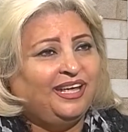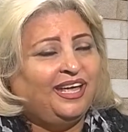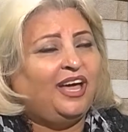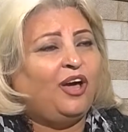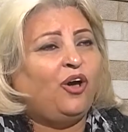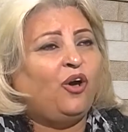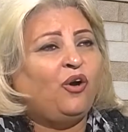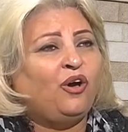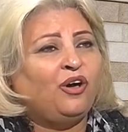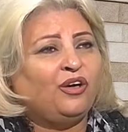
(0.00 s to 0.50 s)

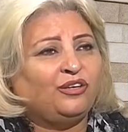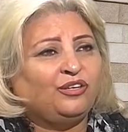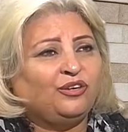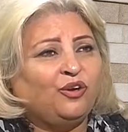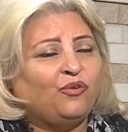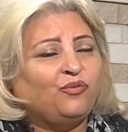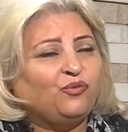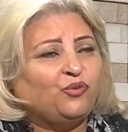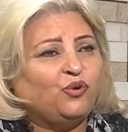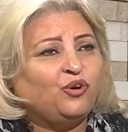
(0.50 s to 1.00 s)

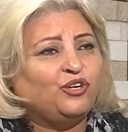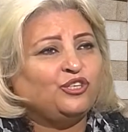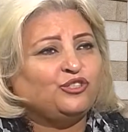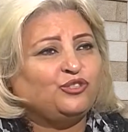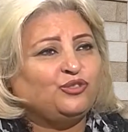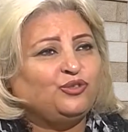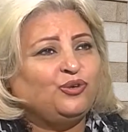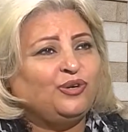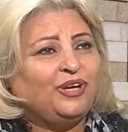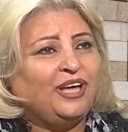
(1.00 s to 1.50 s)
Of course,
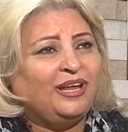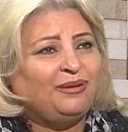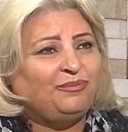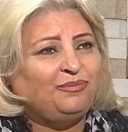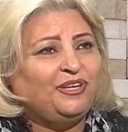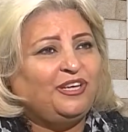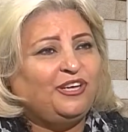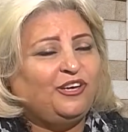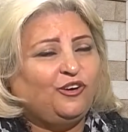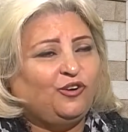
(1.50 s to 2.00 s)
you can
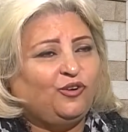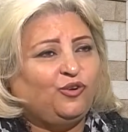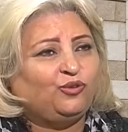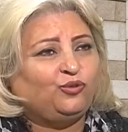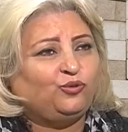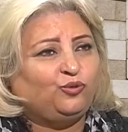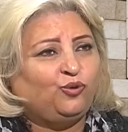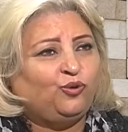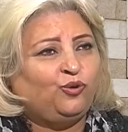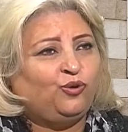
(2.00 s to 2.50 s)
be in
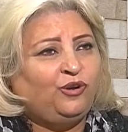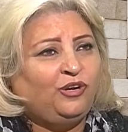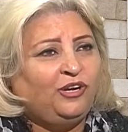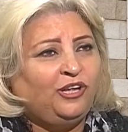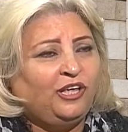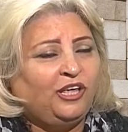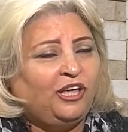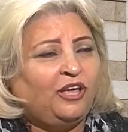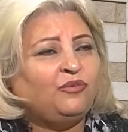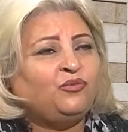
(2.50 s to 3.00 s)
control
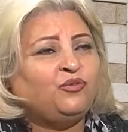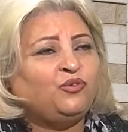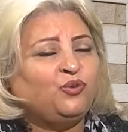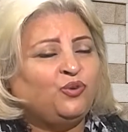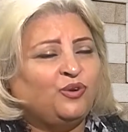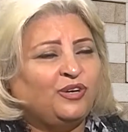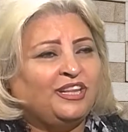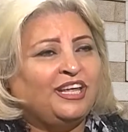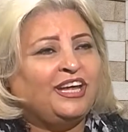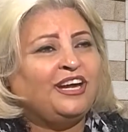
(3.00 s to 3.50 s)
if
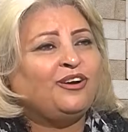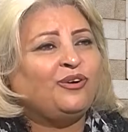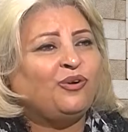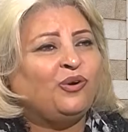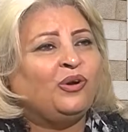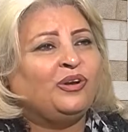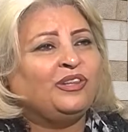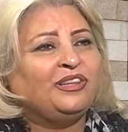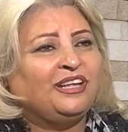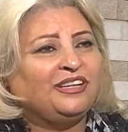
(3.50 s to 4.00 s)
you're there
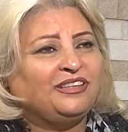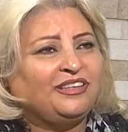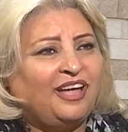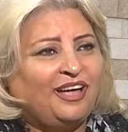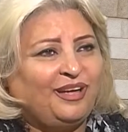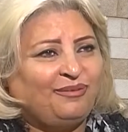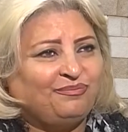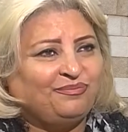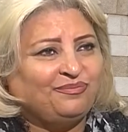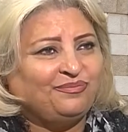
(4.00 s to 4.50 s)
all the
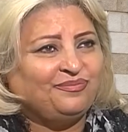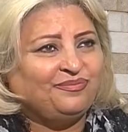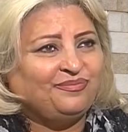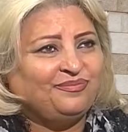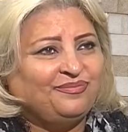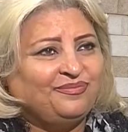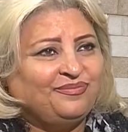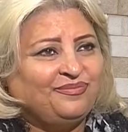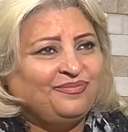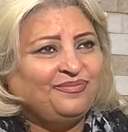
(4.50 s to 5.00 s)
time.
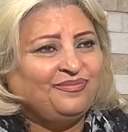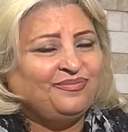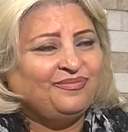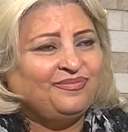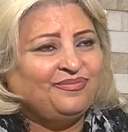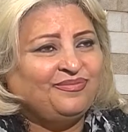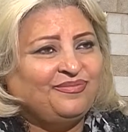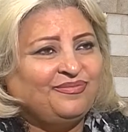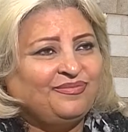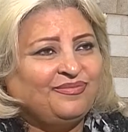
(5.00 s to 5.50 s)

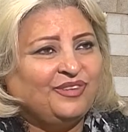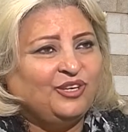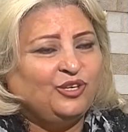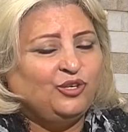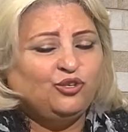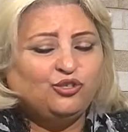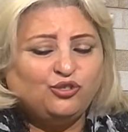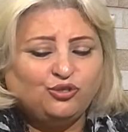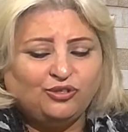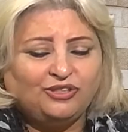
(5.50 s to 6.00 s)

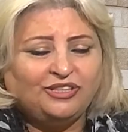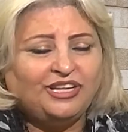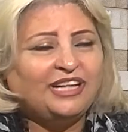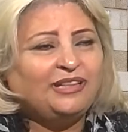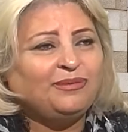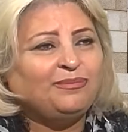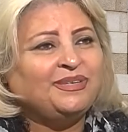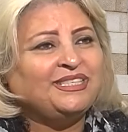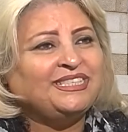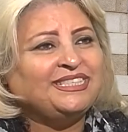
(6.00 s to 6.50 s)
You should
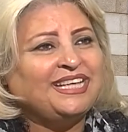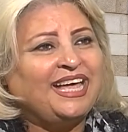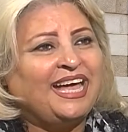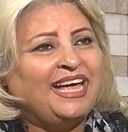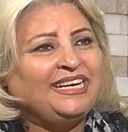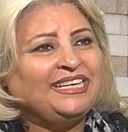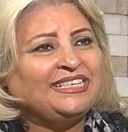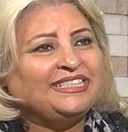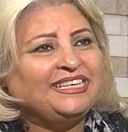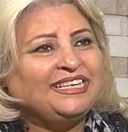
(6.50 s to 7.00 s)
not miss
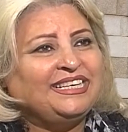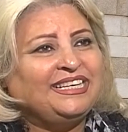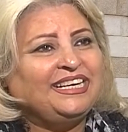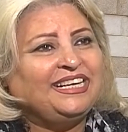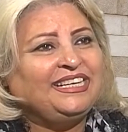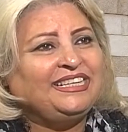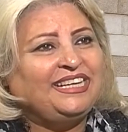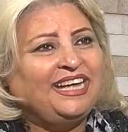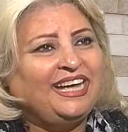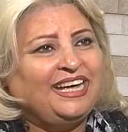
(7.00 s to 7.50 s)
any
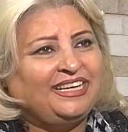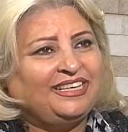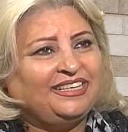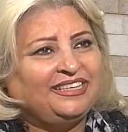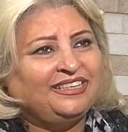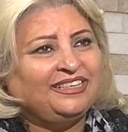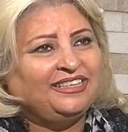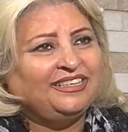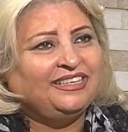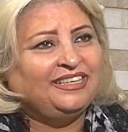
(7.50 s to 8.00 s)
single day.
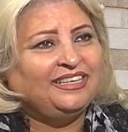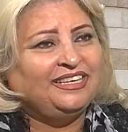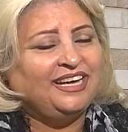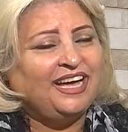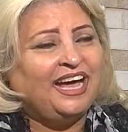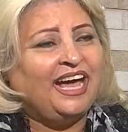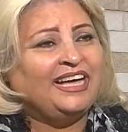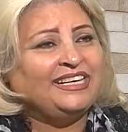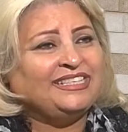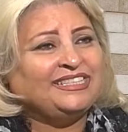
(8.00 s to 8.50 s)

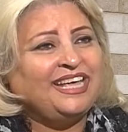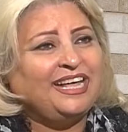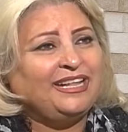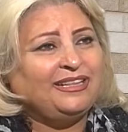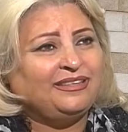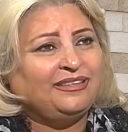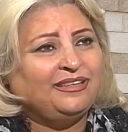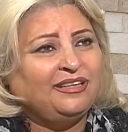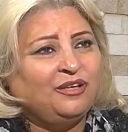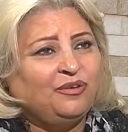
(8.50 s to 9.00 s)
I said
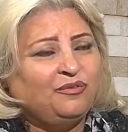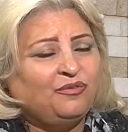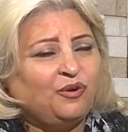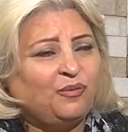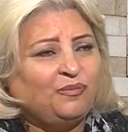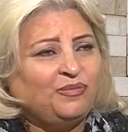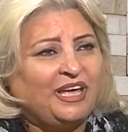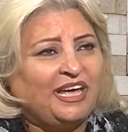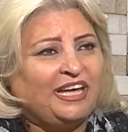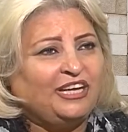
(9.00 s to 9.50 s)

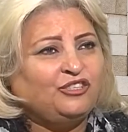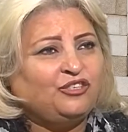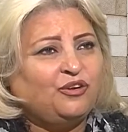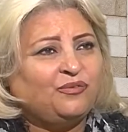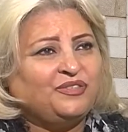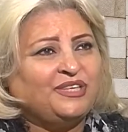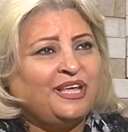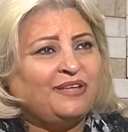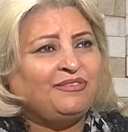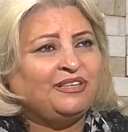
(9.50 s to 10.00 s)
from the age of
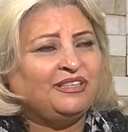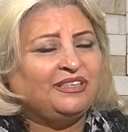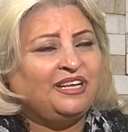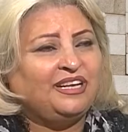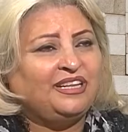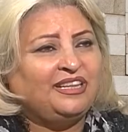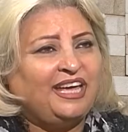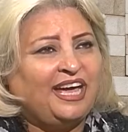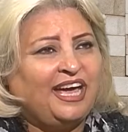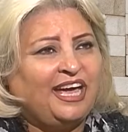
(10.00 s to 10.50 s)
7 till
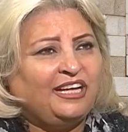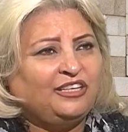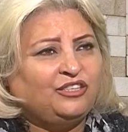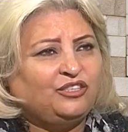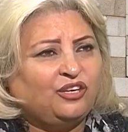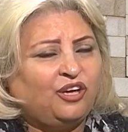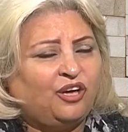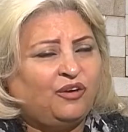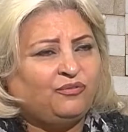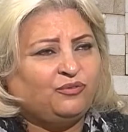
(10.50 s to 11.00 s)
the age
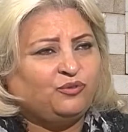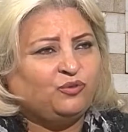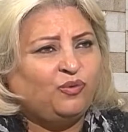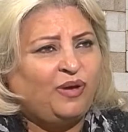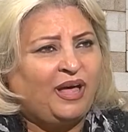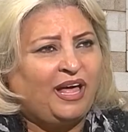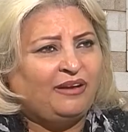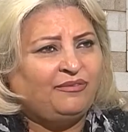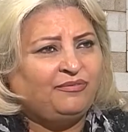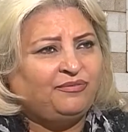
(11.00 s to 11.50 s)
of
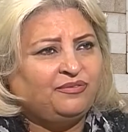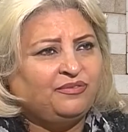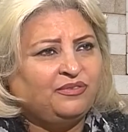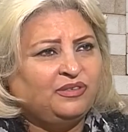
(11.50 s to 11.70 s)
12,